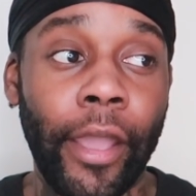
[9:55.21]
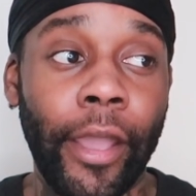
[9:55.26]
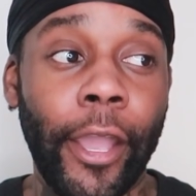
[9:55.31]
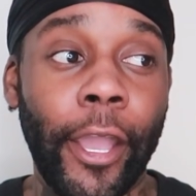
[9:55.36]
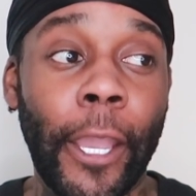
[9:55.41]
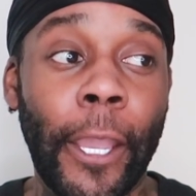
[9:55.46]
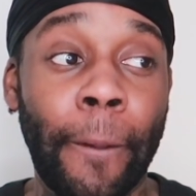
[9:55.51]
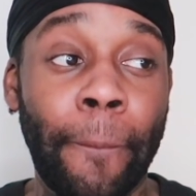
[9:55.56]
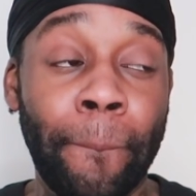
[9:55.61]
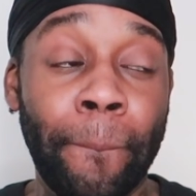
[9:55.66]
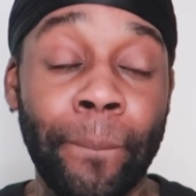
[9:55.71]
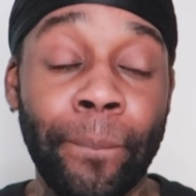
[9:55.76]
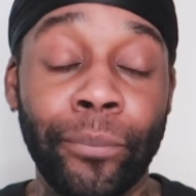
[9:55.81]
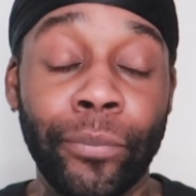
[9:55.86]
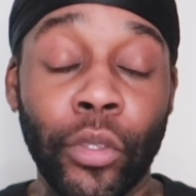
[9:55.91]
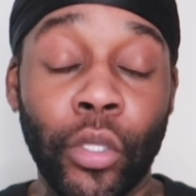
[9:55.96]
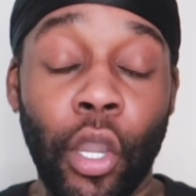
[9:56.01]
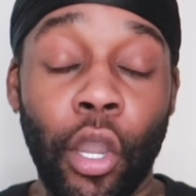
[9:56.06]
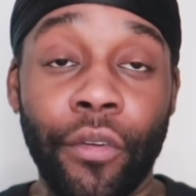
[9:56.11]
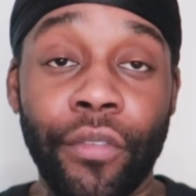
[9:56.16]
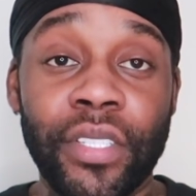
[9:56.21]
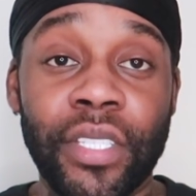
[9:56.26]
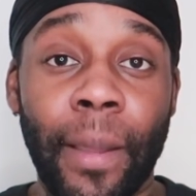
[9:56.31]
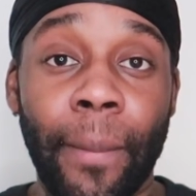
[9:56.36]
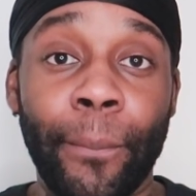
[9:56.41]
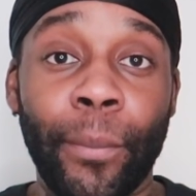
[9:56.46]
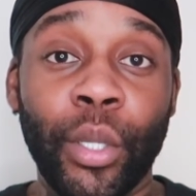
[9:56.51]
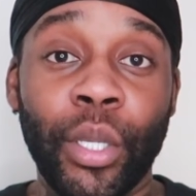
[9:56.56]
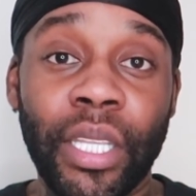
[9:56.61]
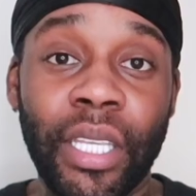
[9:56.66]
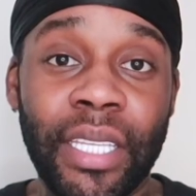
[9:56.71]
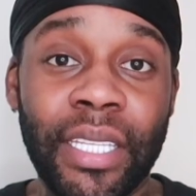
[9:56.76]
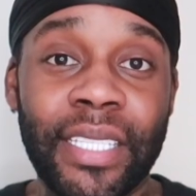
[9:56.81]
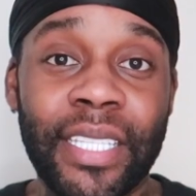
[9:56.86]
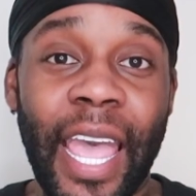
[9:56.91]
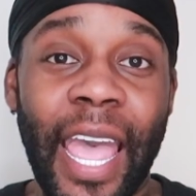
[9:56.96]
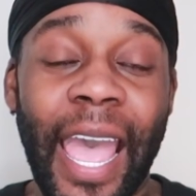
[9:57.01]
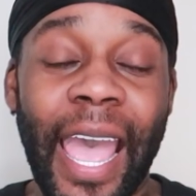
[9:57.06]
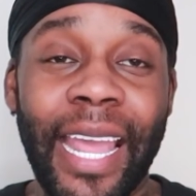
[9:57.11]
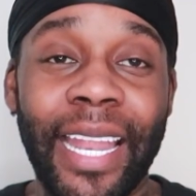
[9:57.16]
of somebody's,
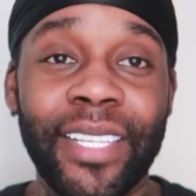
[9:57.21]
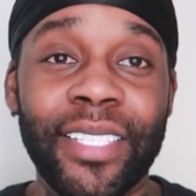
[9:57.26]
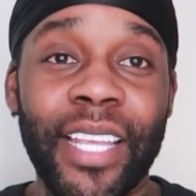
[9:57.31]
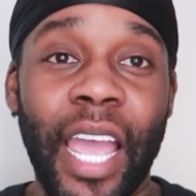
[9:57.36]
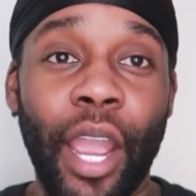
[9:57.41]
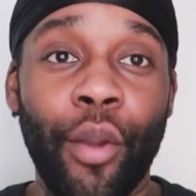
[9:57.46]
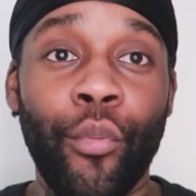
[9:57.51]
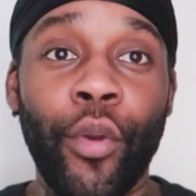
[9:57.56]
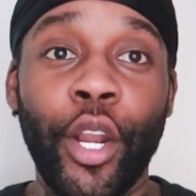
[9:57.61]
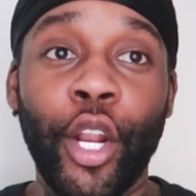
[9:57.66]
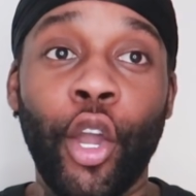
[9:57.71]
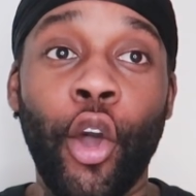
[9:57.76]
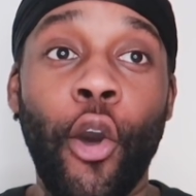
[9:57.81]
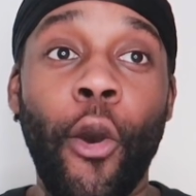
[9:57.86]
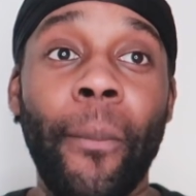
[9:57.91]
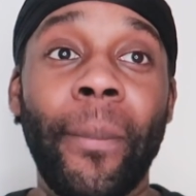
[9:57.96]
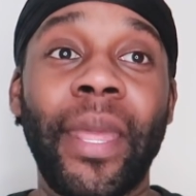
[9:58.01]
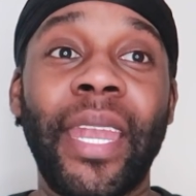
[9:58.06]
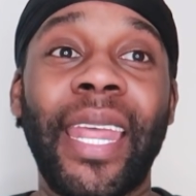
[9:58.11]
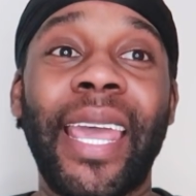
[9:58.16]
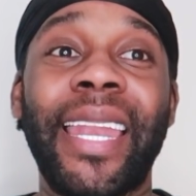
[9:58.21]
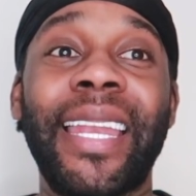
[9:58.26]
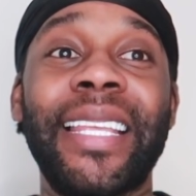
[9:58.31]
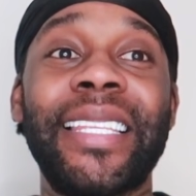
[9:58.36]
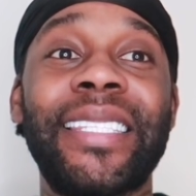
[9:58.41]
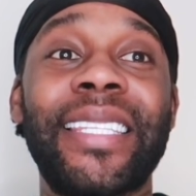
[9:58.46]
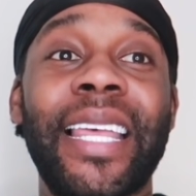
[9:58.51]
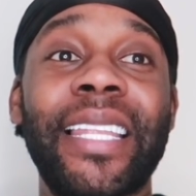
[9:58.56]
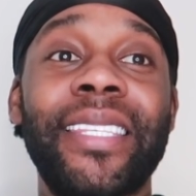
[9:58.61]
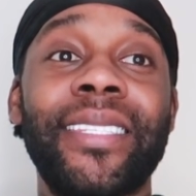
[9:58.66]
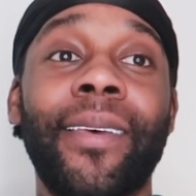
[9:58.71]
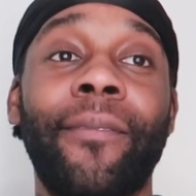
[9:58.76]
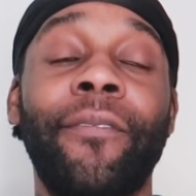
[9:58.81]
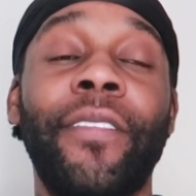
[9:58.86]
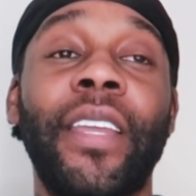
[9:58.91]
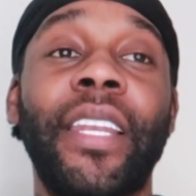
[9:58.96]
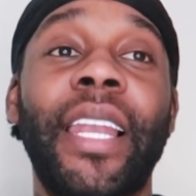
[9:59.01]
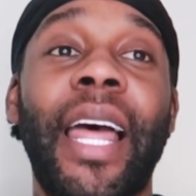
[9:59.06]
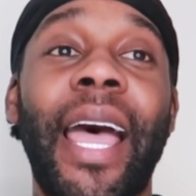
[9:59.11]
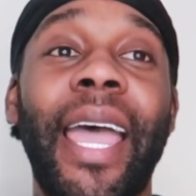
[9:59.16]
and I read a comment and it said
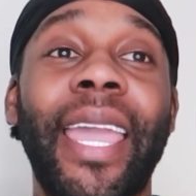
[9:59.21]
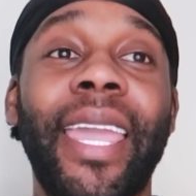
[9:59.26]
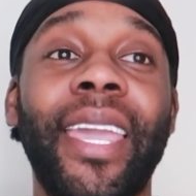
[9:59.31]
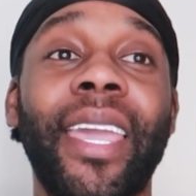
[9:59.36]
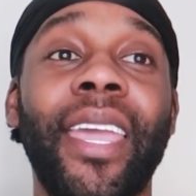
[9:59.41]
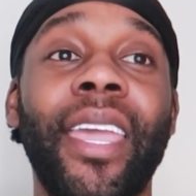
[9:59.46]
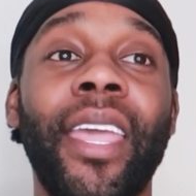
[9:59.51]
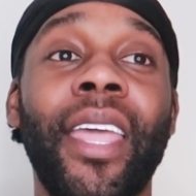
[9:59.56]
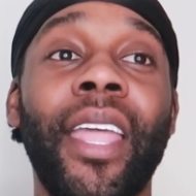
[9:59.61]
something like,